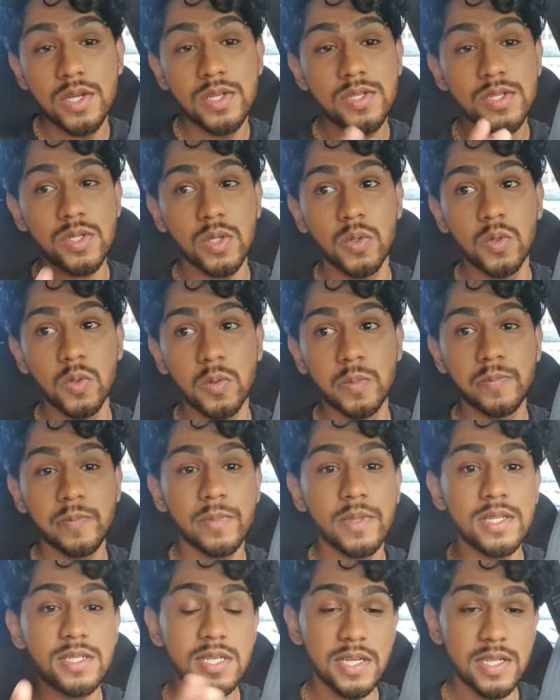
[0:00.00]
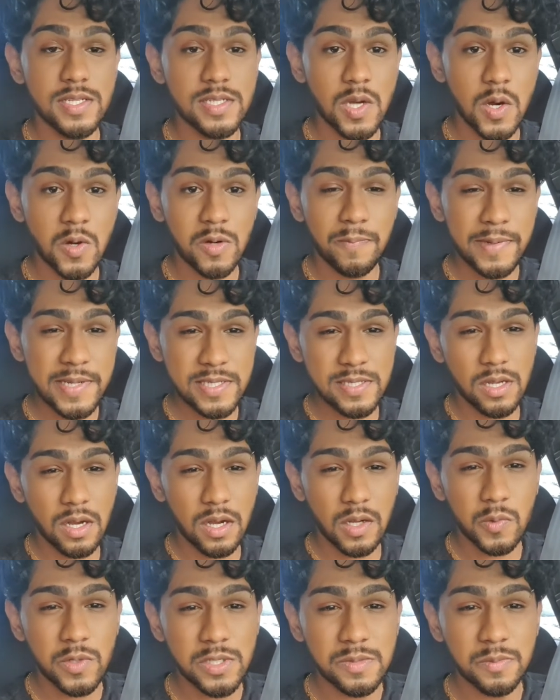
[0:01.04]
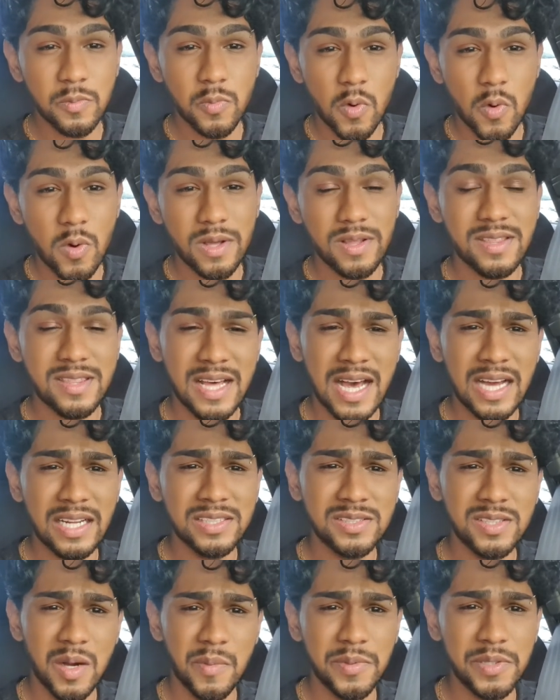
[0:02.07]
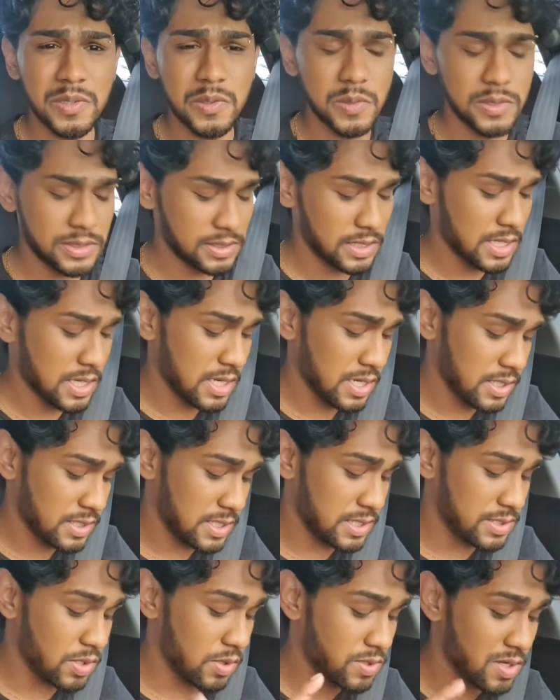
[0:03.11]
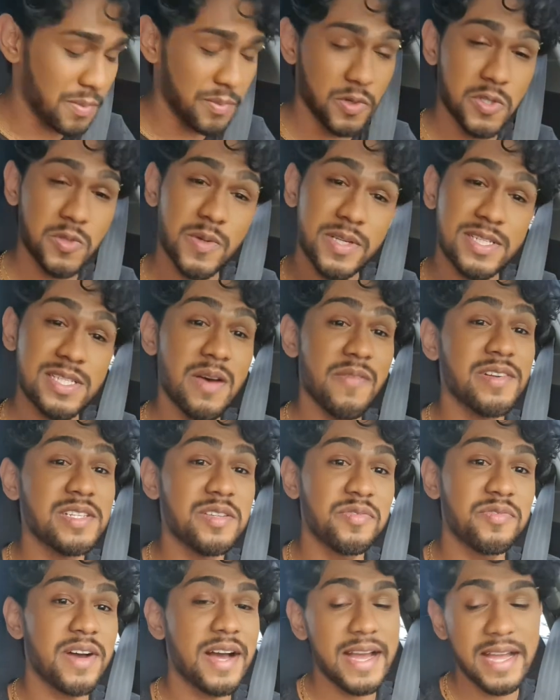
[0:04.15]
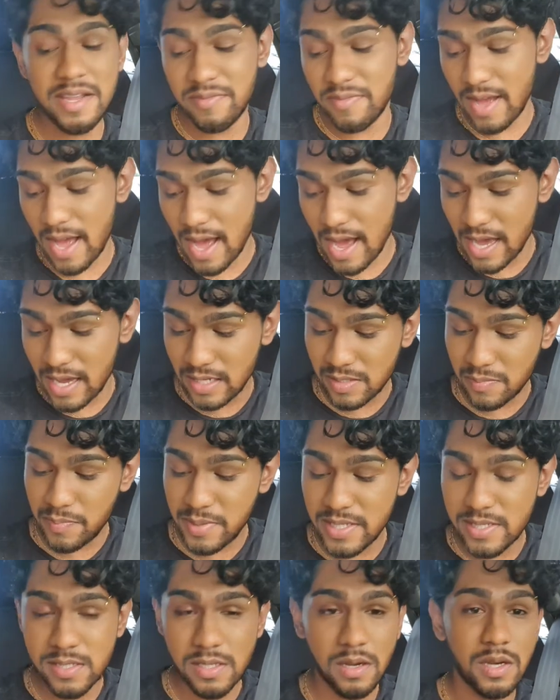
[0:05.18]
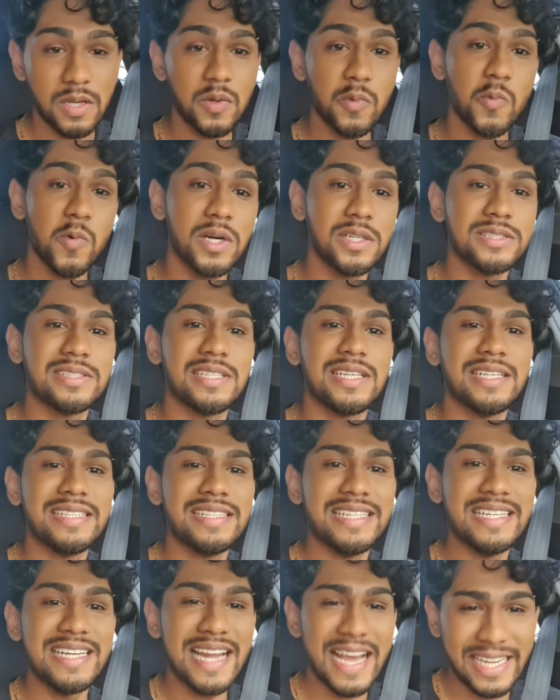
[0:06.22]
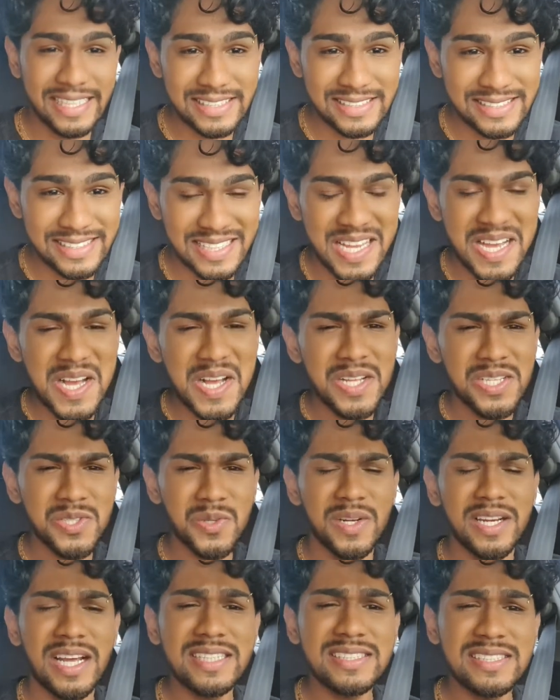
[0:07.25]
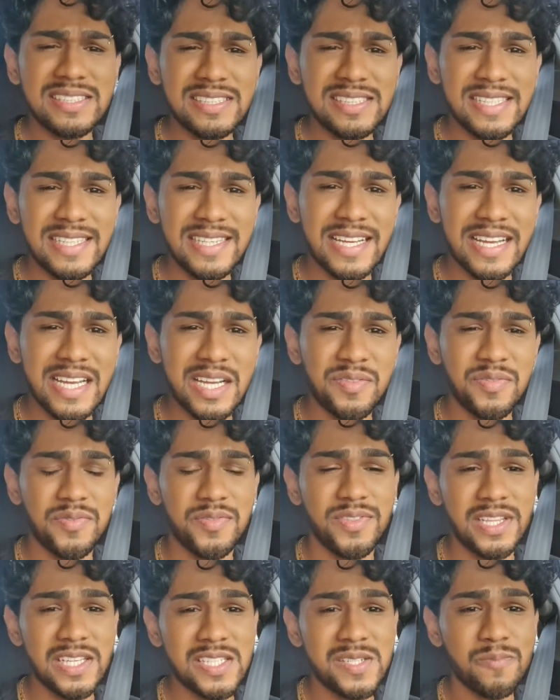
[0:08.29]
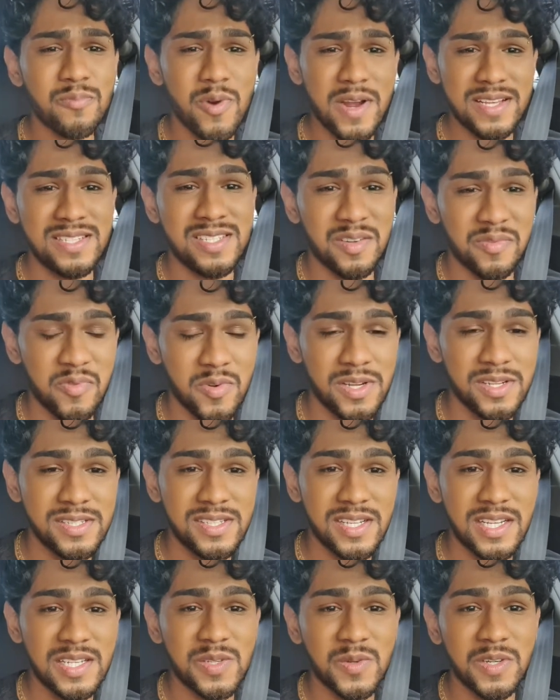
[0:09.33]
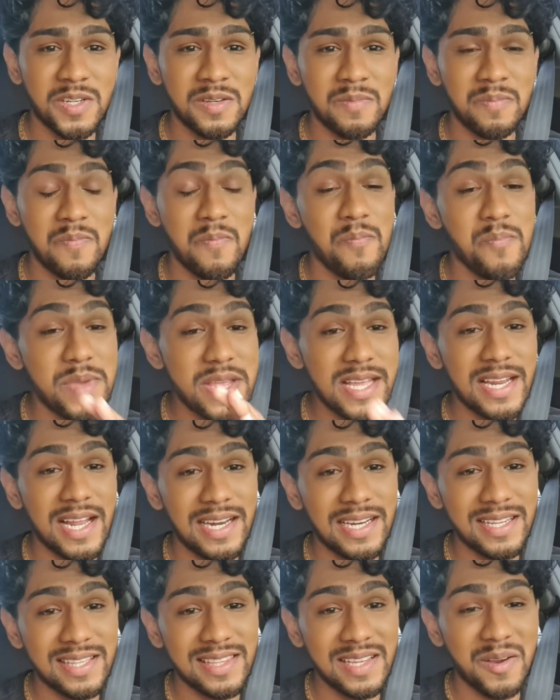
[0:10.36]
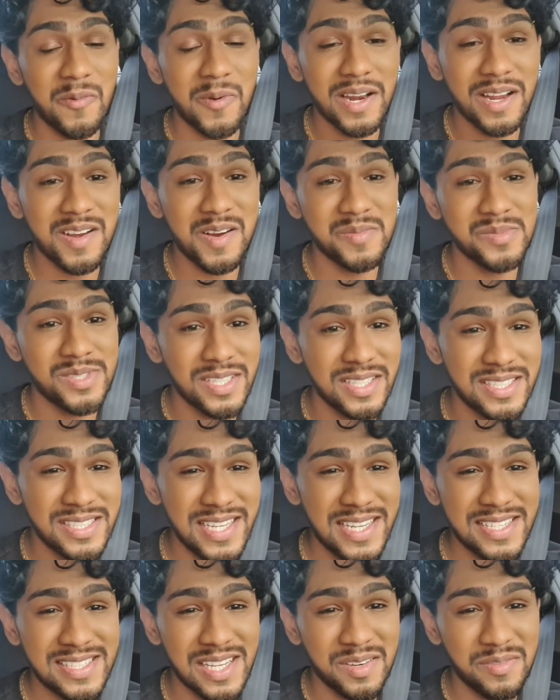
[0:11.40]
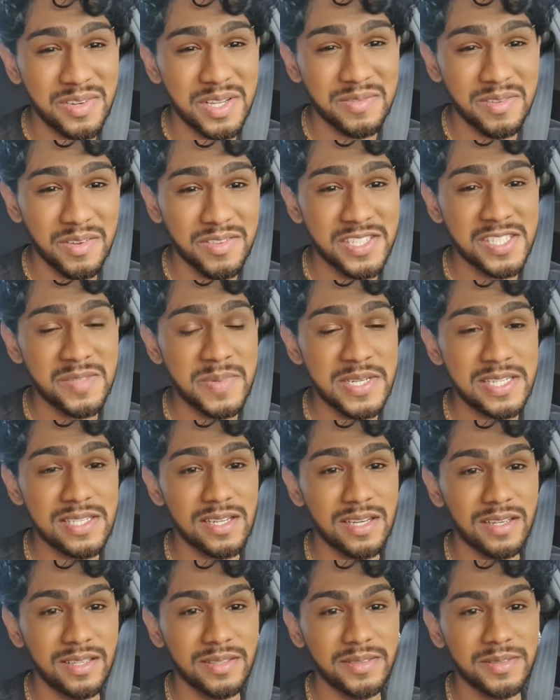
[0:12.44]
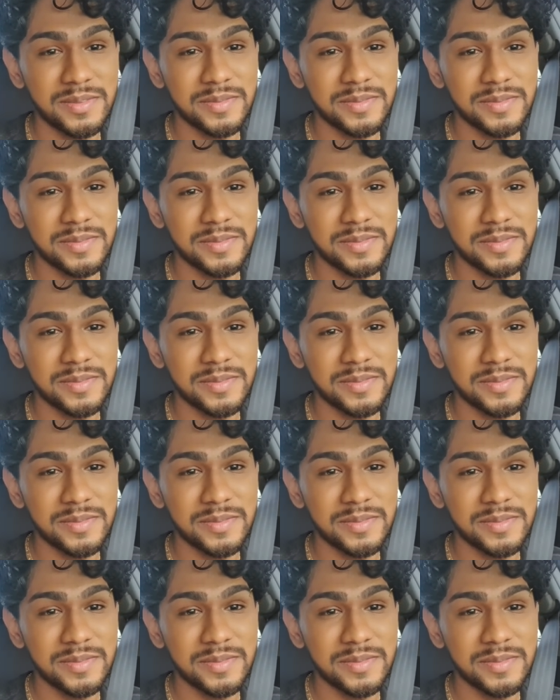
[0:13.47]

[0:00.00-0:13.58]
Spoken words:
So Turns out Pizza Hut was more than Domino's. Turns out Domino's was 75 and Pizza Hut was 90. So let's see if this price difference is going to mean anything when it comes to the taste and flavor of this pizza.